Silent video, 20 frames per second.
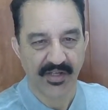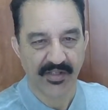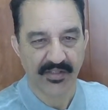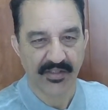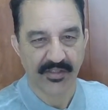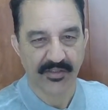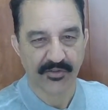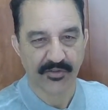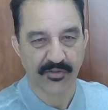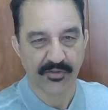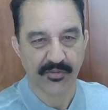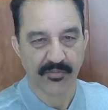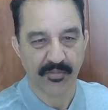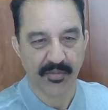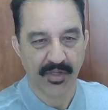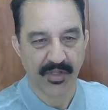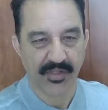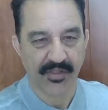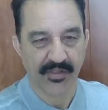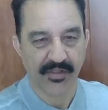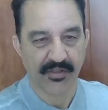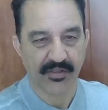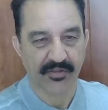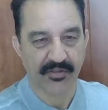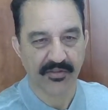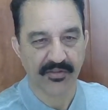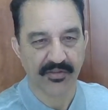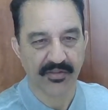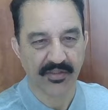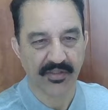and also the black
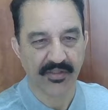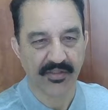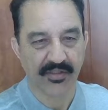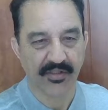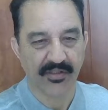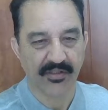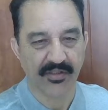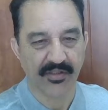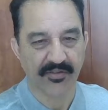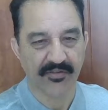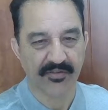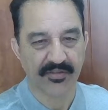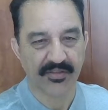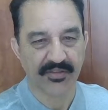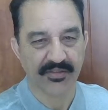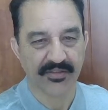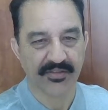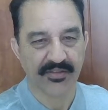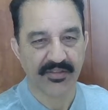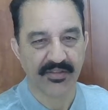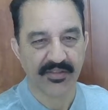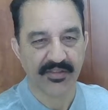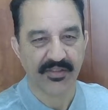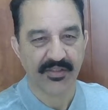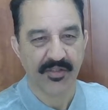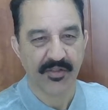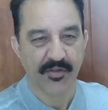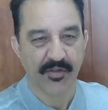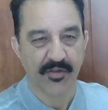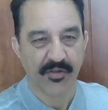cotton, and all of these
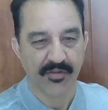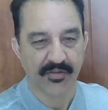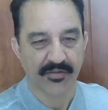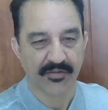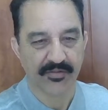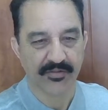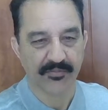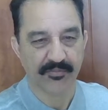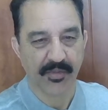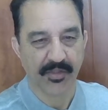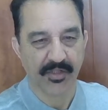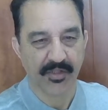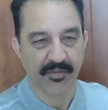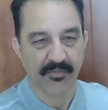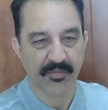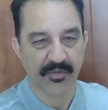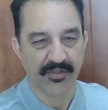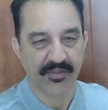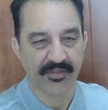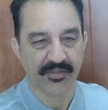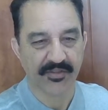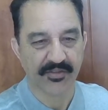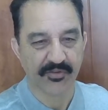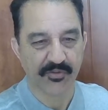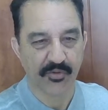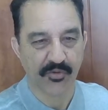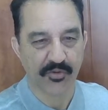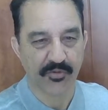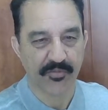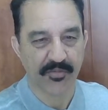parameters
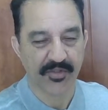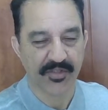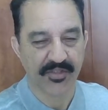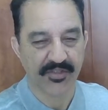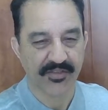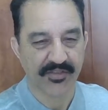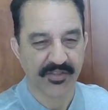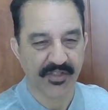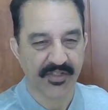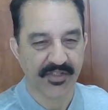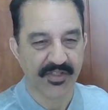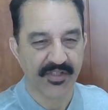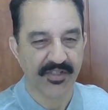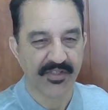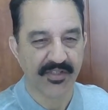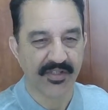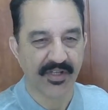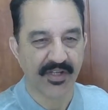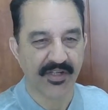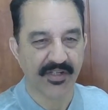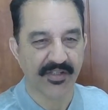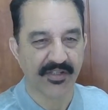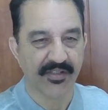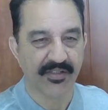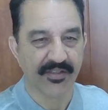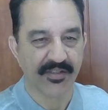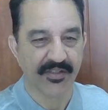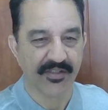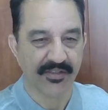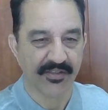should be studied
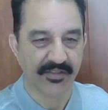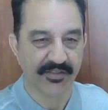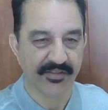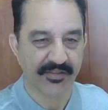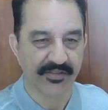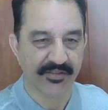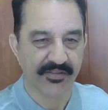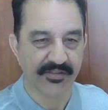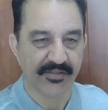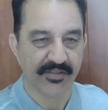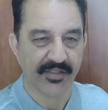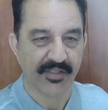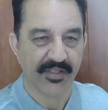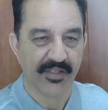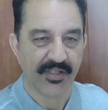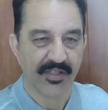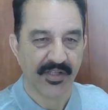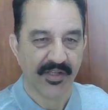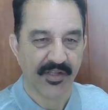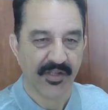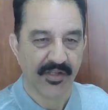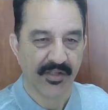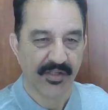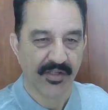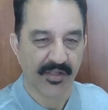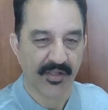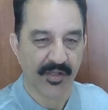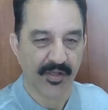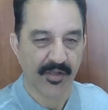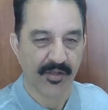and is
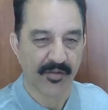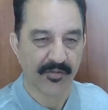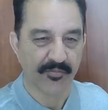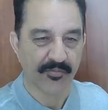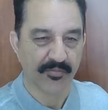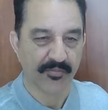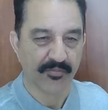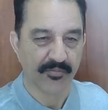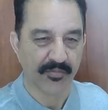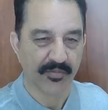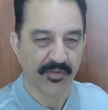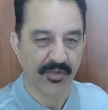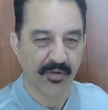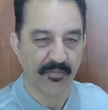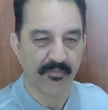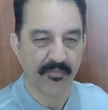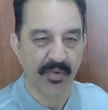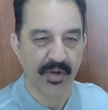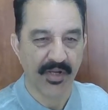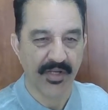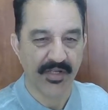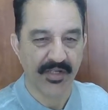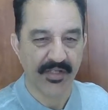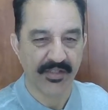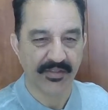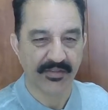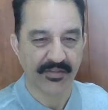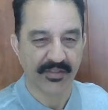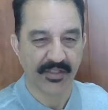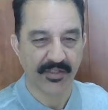uh, compiled
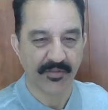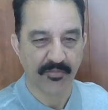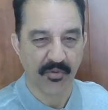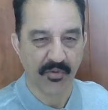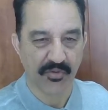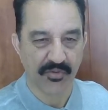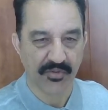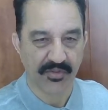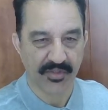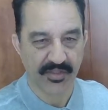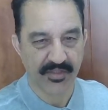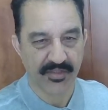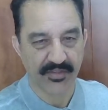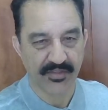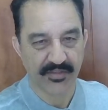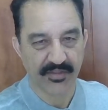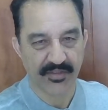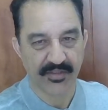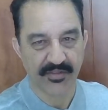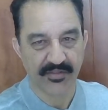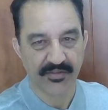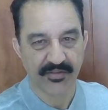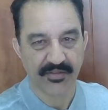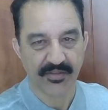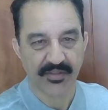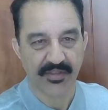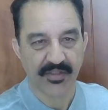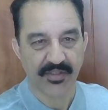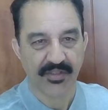in the report and the